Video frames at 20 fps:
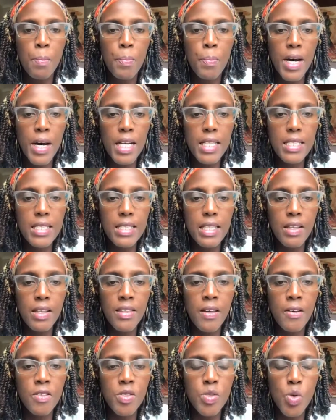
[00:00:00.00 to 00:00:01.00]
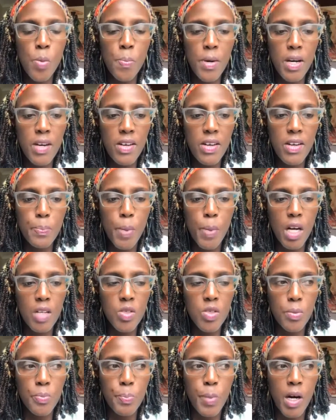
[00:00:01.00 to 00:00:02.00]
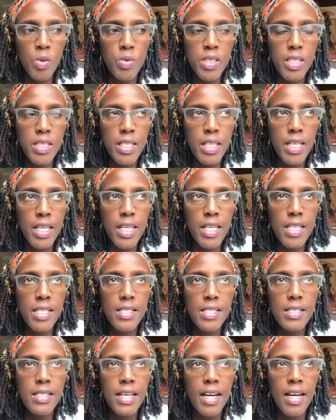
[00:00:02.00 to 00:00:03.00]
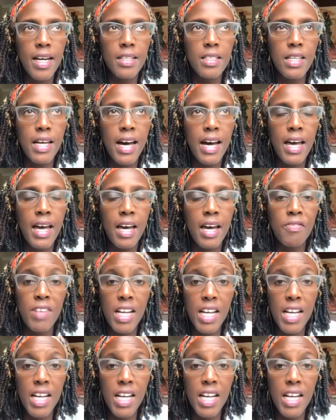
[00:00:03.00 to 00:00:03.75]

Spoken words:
but the sobering part about it is that I have